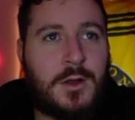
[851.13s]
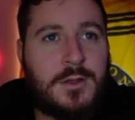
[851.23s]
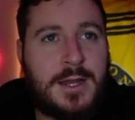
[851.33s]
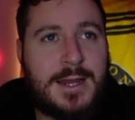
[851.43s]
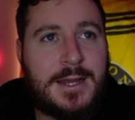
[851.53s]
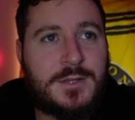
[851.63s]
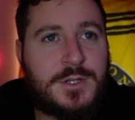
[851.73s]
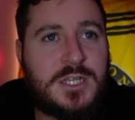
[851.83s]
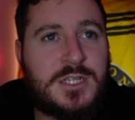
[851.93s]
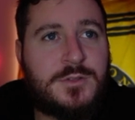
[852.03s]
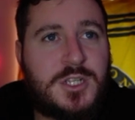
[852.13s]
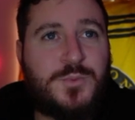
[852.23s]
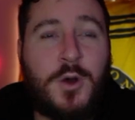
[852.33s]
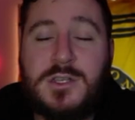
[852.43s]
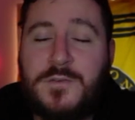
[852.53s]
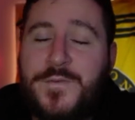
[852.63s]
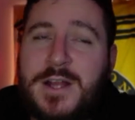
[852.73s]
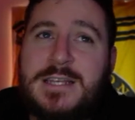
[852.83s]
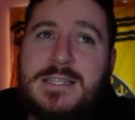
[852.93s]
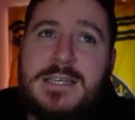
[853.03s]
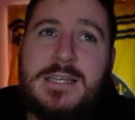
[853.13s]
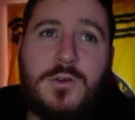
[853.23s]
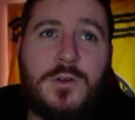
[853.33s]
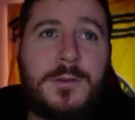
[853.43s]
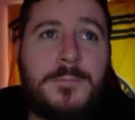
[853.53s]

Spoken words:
it is what it is. Disposal effectiveness, look,